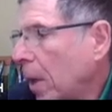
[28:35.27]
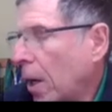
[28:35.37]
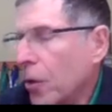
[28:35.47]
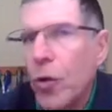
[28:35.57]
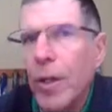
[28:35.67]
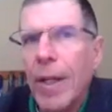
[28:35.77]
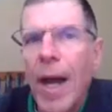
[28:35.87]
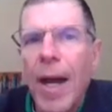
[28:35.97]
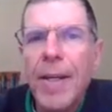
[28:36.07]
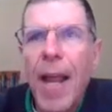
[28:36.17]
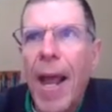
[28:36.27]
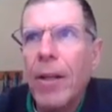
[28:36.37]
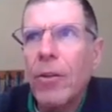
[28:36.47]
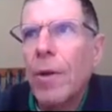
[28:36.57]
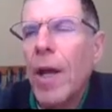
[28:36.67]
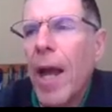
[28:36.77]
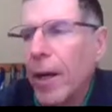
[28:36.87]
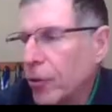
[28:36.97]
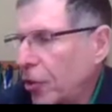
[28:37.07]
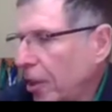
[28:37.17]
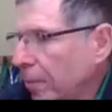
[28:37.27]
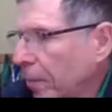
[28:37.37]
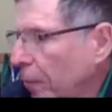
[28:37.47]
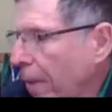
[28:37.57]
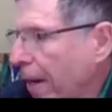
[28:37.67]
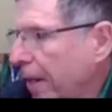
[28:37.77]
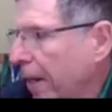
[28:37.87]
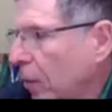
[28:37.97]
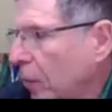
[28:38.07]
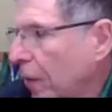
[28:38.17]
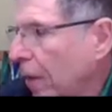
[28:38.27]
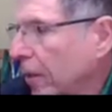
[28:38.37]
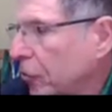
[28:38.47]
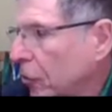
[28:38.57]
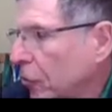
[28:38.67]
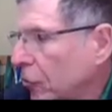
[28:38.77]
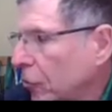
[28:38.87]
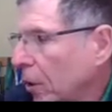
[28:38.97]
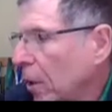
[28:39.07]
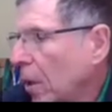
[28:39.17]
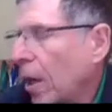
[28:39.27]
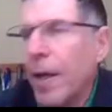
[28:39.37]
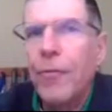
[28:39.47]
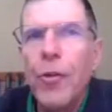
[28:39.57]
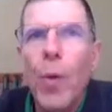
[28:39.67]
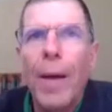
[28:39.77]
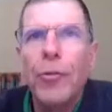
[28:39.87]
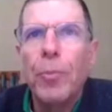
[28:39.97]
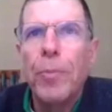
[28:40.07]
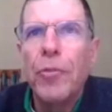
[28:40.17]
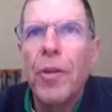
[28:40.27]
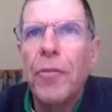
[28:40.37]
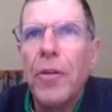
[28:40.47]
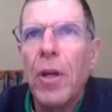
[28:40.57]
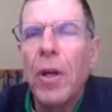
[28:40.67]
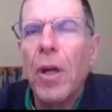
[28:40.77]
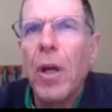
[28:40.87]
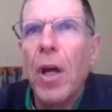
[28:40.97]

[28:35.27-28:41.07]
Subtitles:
You can contact our team of Medicare advisors if you have specific